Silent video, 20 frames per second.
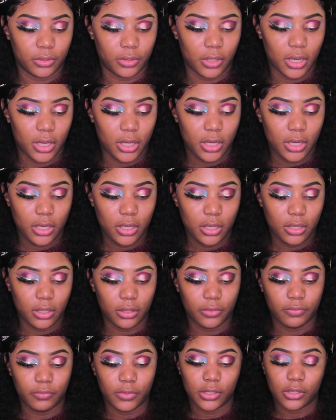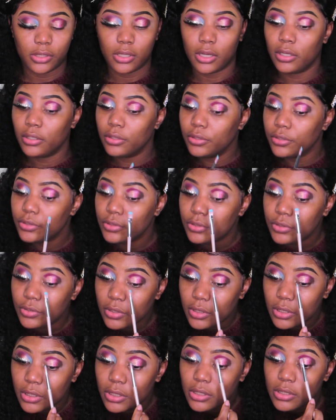I love these colors, you
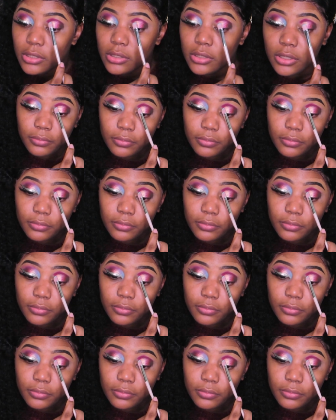guys.